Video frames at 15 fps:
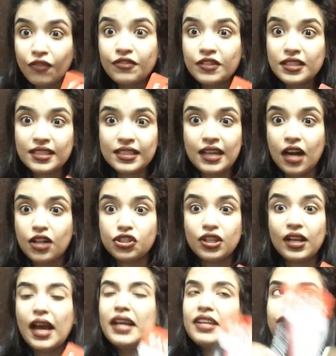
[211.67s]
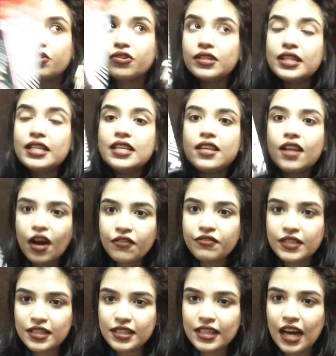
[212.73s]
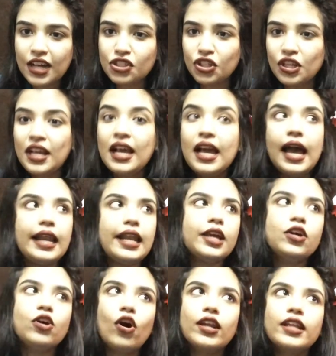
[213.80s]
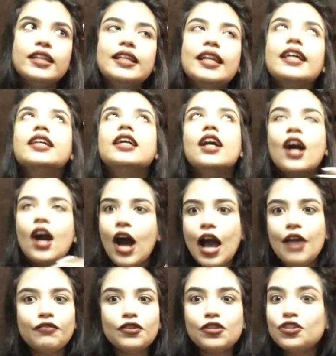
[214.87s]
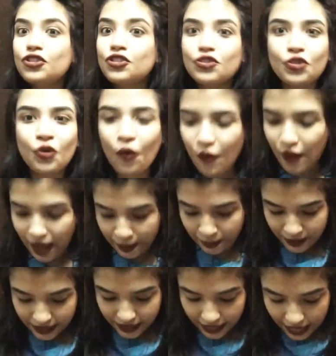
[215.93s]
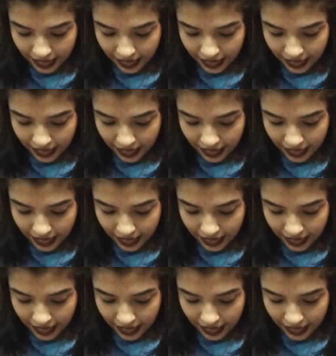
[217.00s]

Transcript: this kajal. I really love this kajal, and I got it, like I feel so happy.